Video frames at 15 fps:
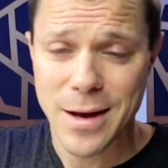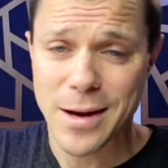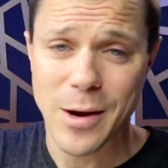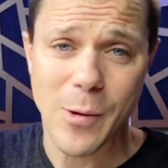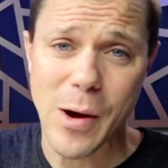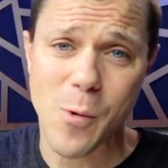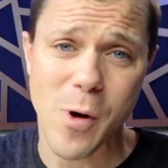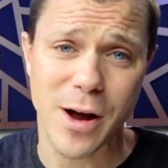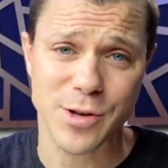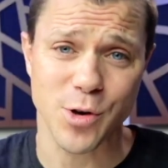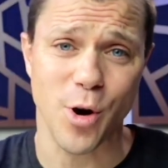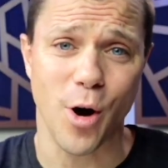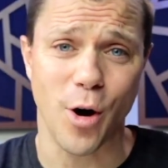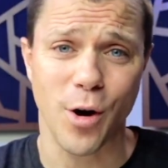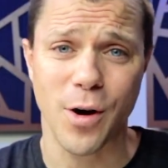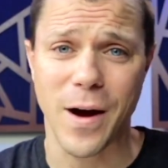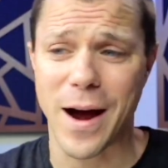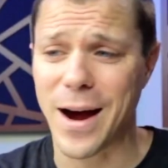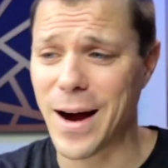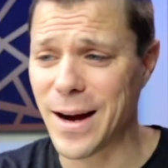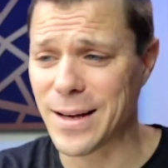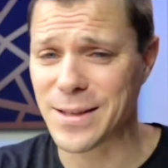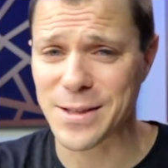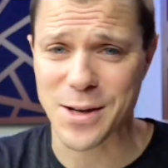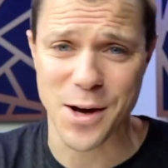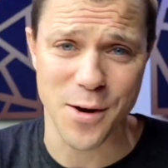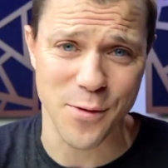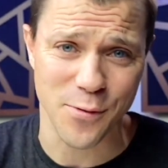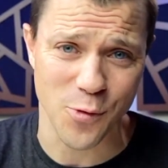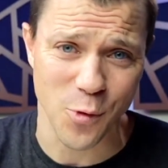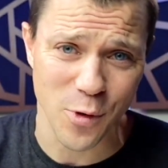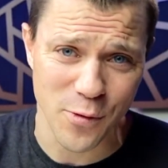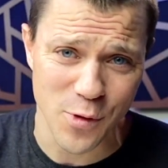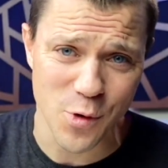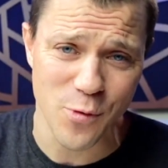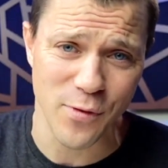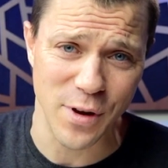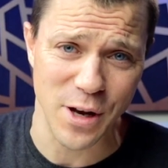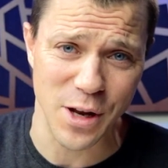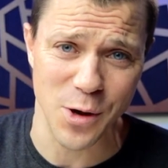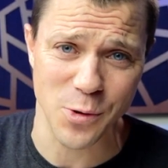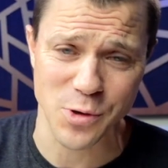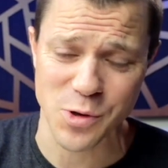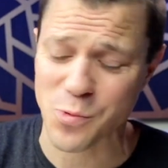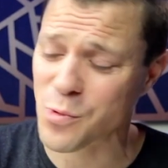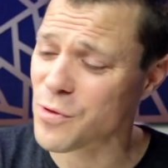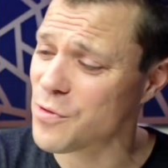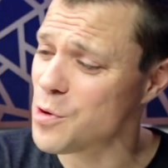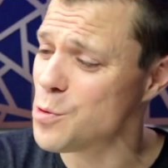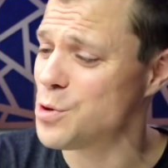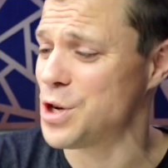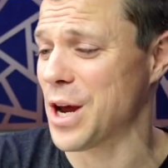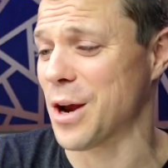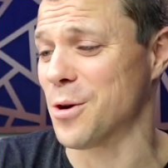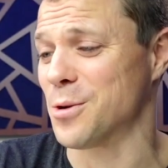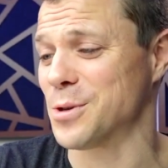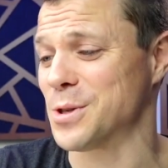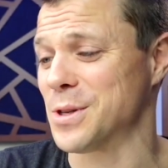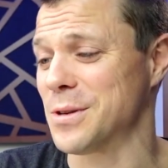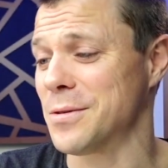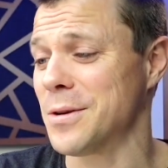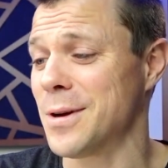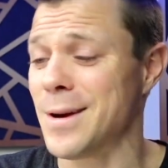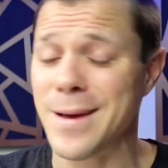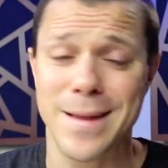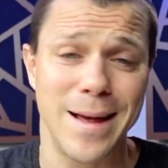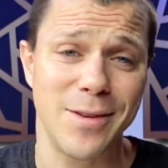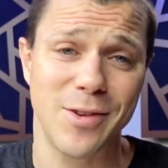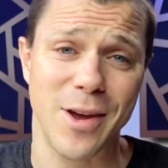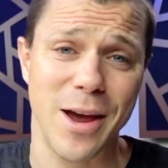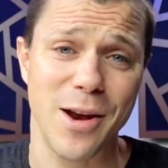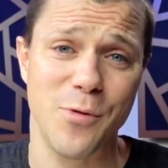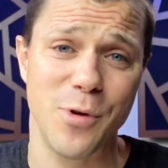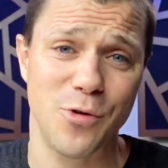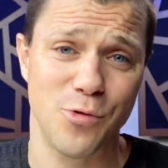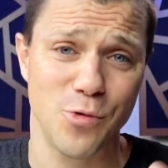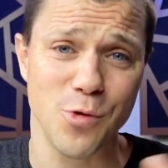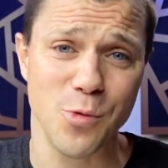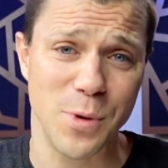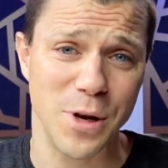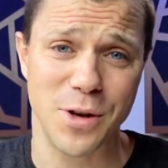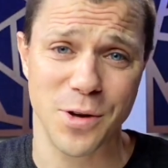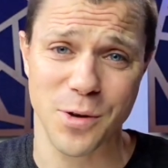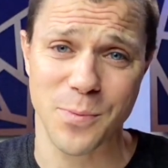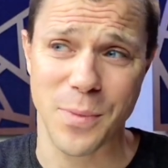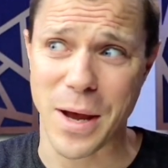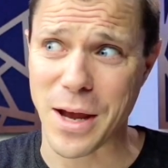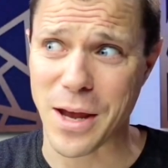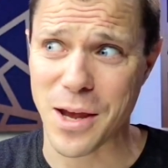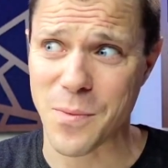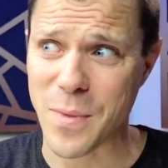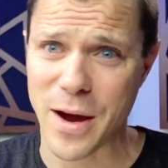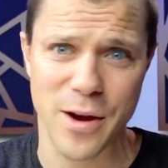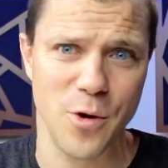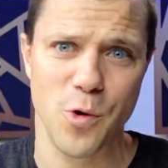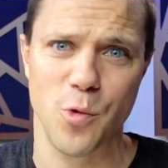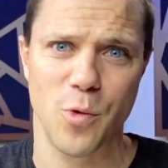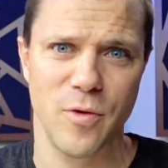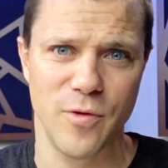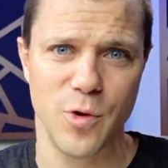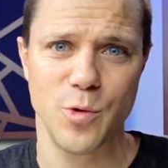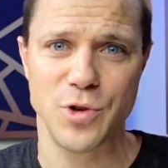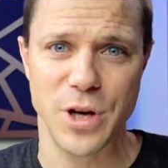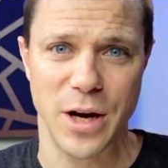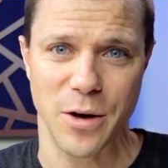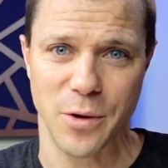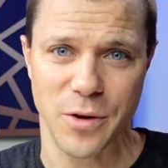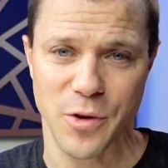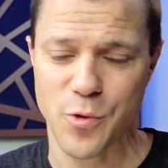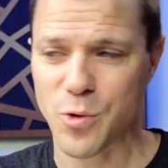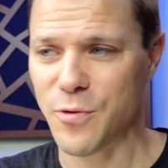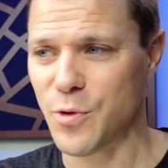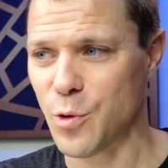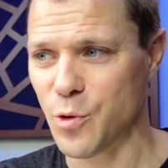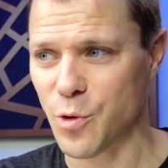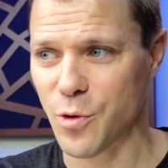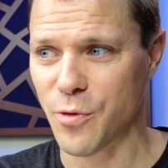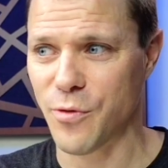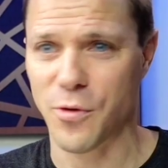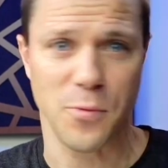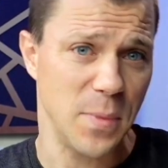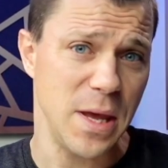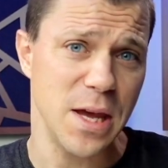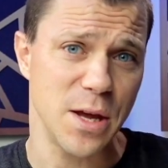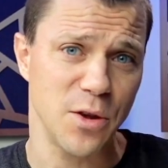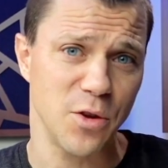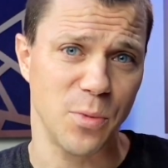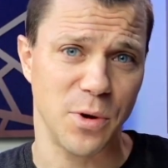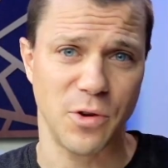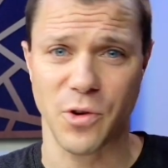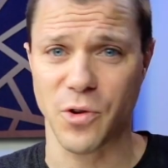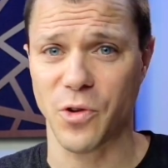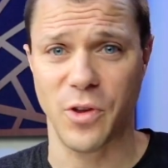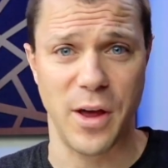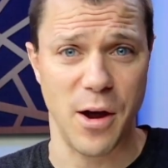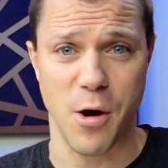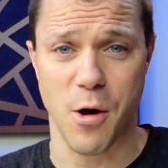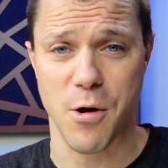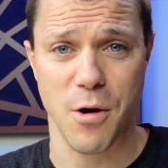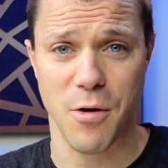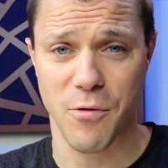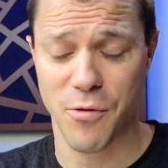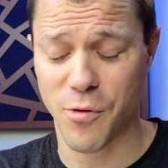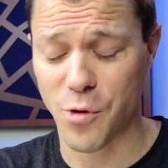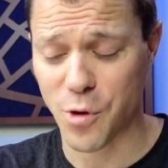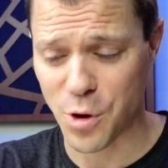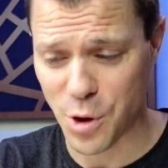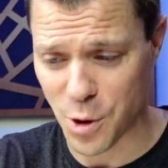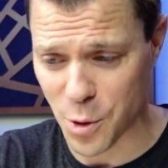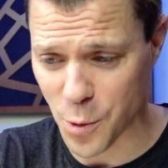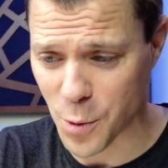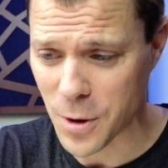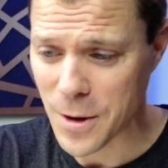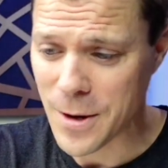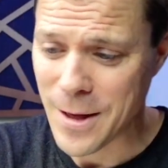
Now, I watch all kinds of review videos and review channels, and that's kind of what drew me to making my own review channel. These reviews are for me as much as they are for you.